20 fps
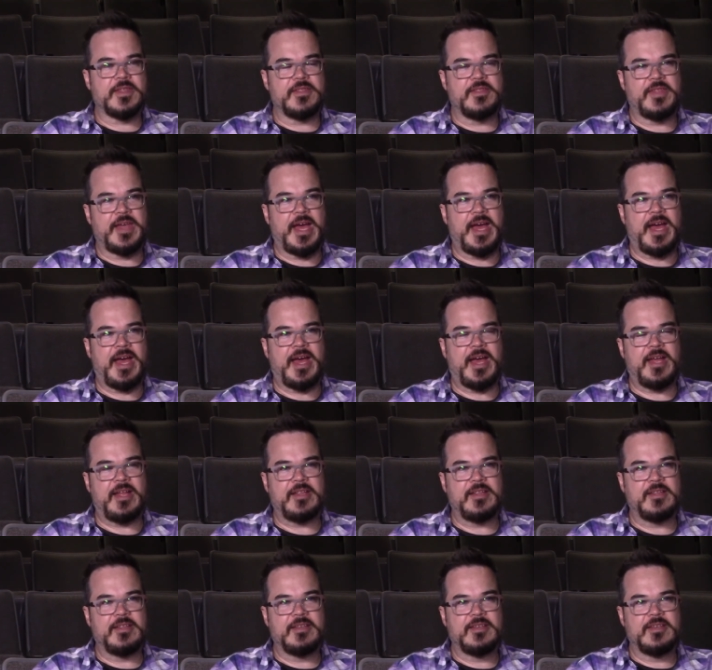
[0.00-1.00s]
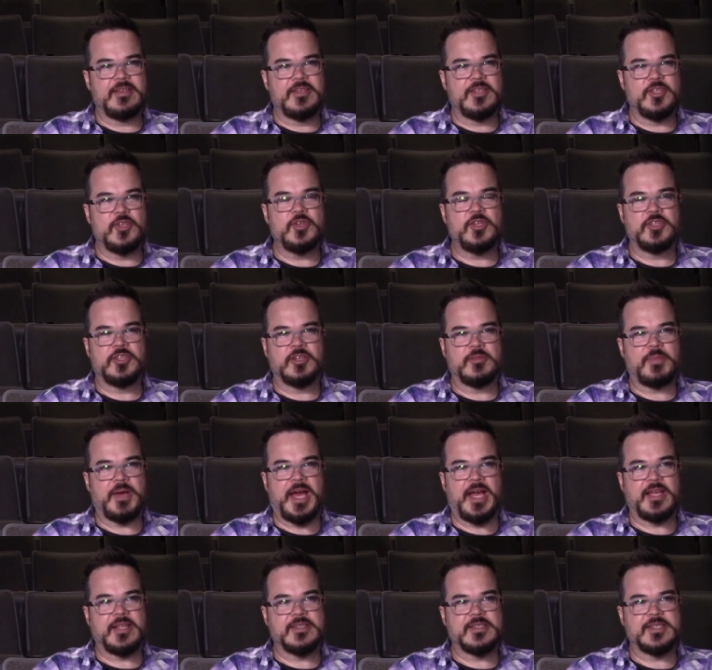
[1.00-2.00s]
that you can look
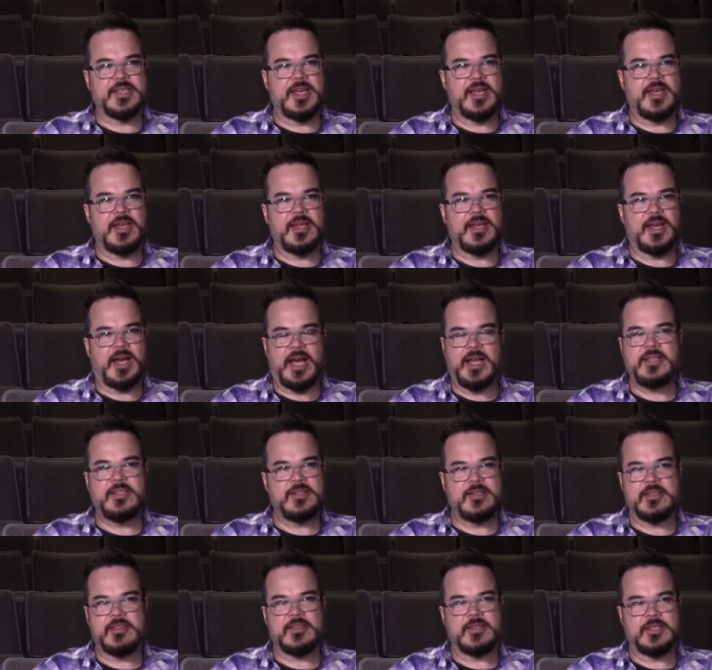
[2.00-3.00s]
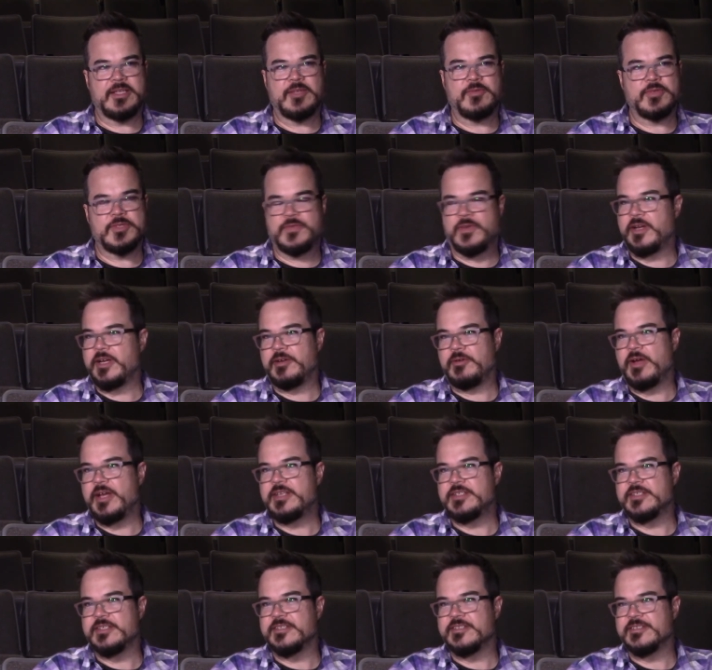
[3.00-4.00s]
back and say, I did a thing that was very
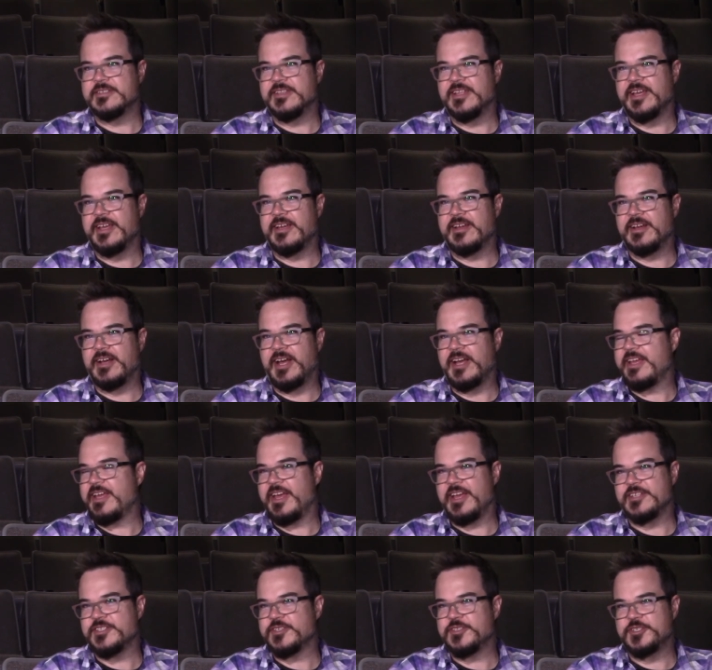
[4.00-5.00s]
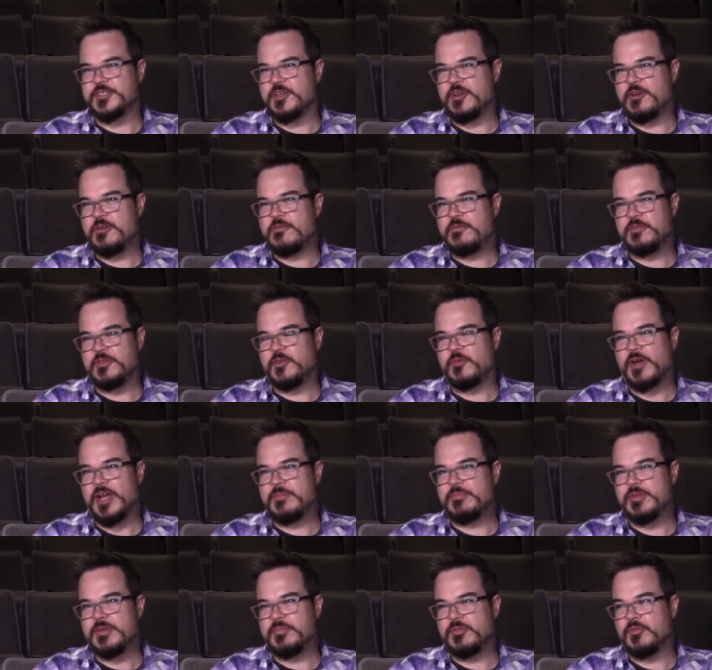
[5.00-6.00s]
racist. Like, I cast a show full of
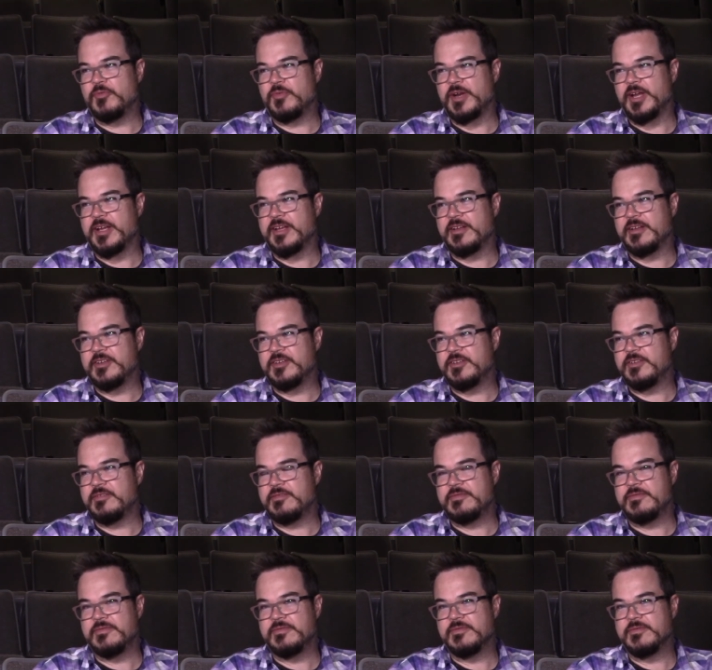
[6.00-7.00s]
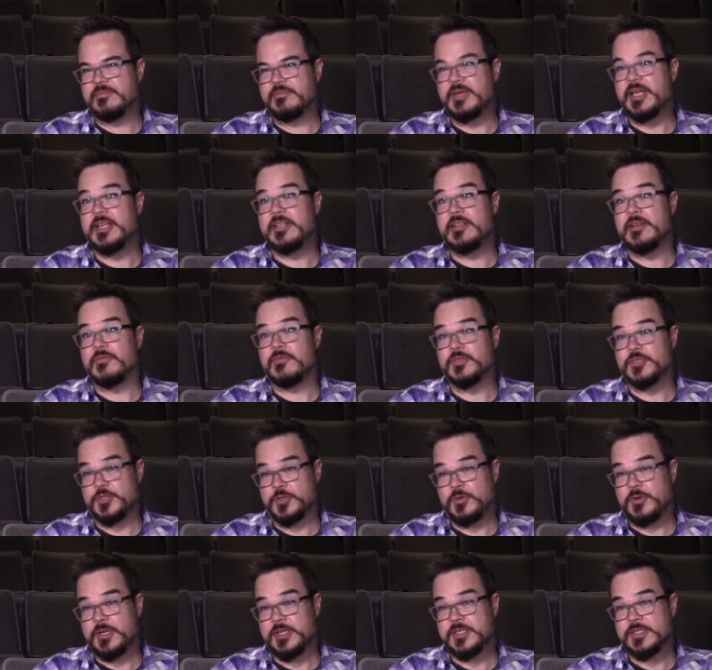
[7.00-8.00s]
white people when I could have made a different
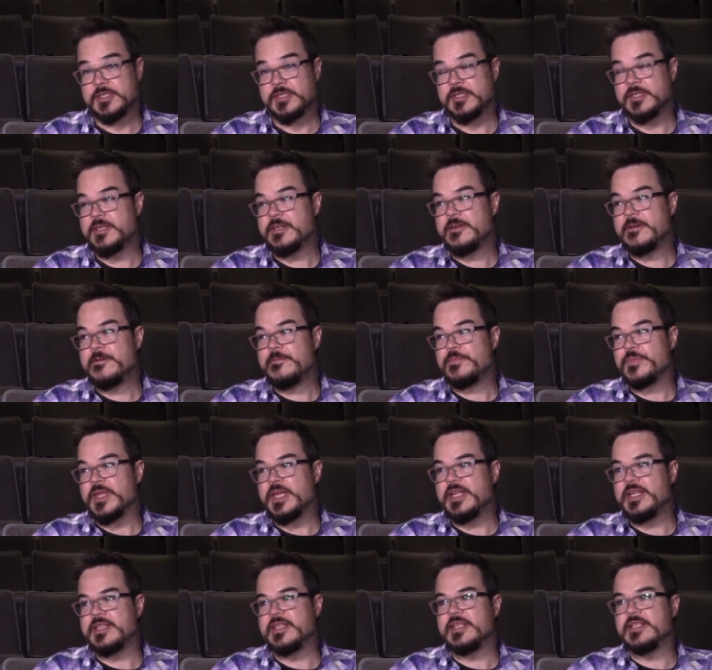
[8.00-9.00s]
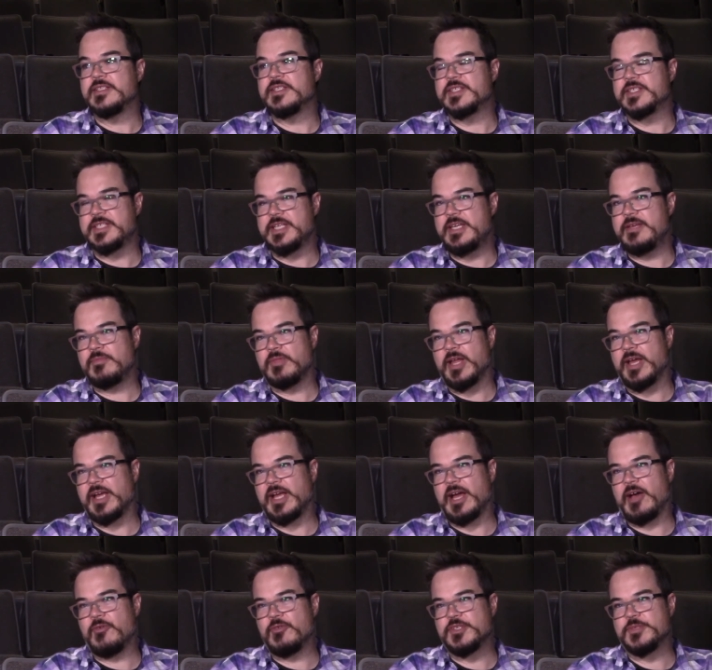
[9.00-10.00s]
choice. And it didn't seem like
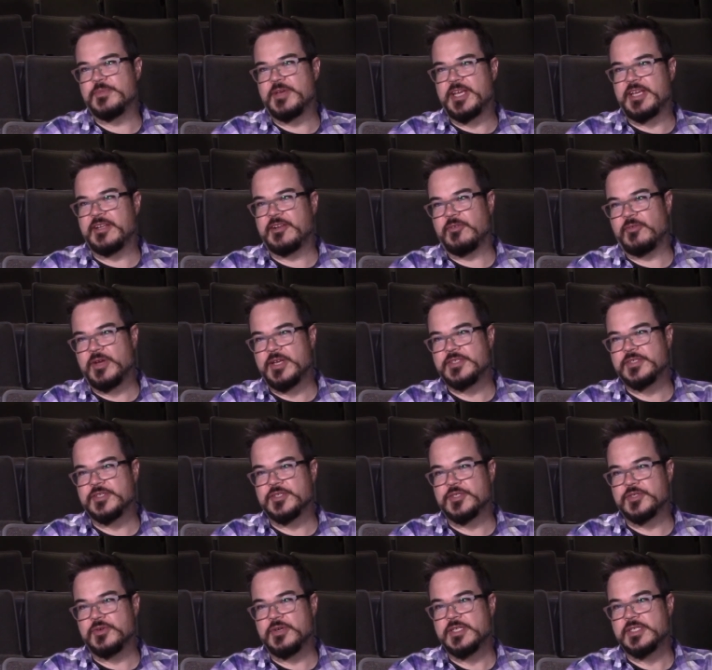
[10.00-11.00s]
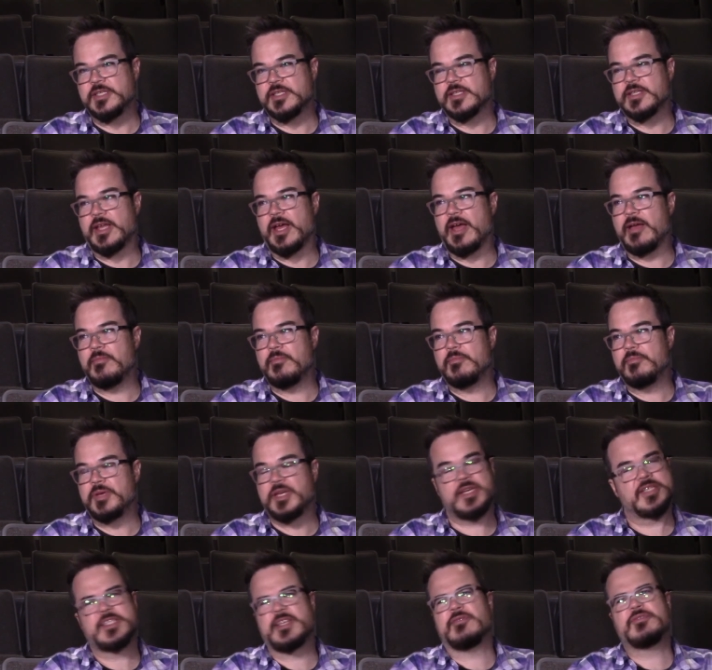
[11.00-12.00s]
I was making a racist choice at the time
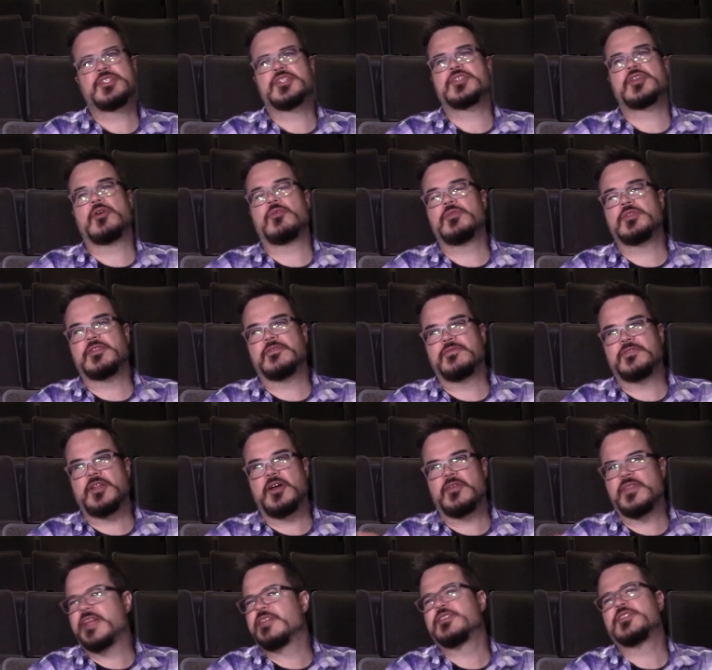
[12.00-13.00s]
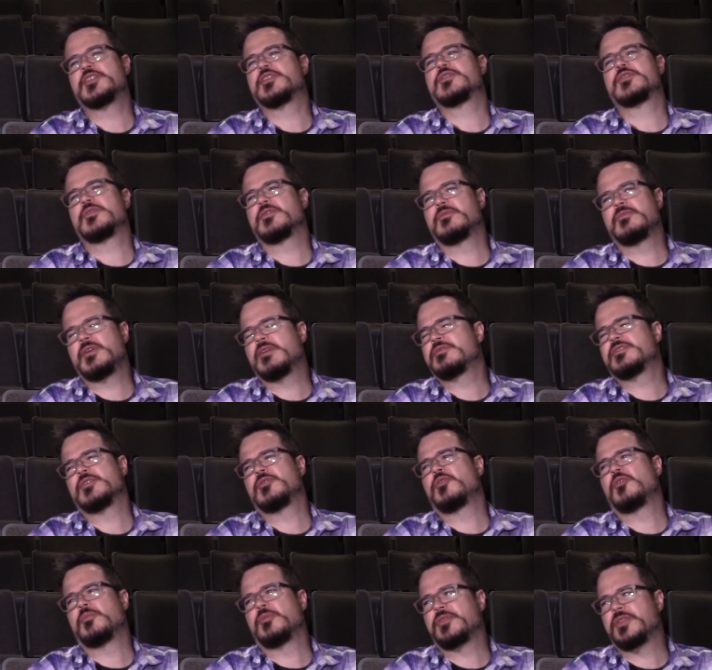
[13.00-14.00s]
because I was just going with the flow. That's just that was the
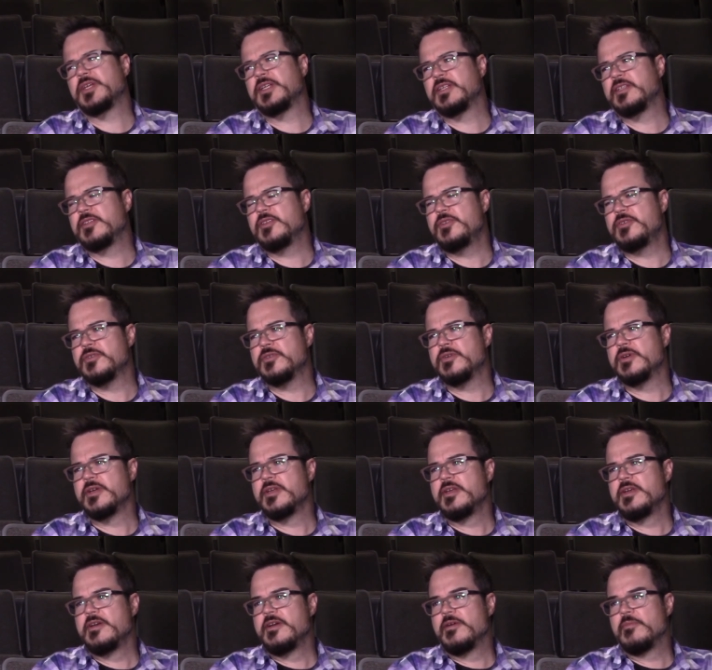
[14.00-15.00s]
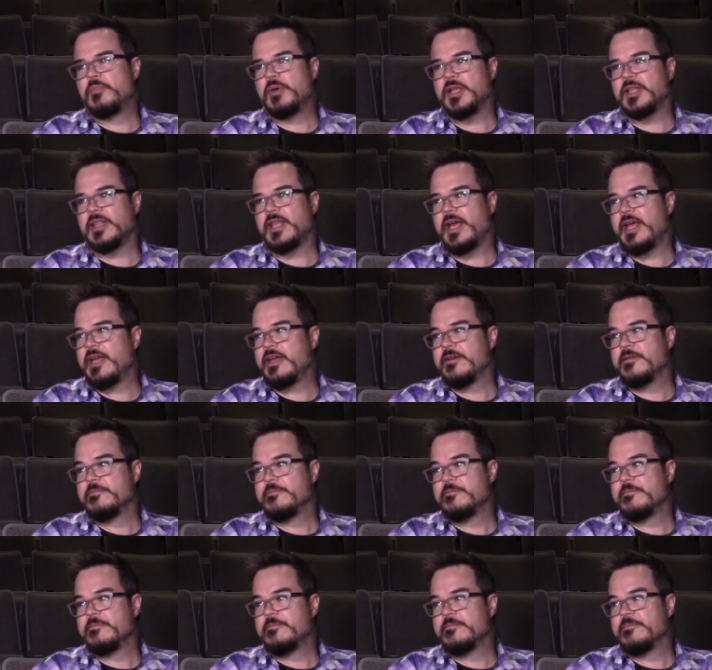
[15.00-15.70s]
normal thing to do. But like,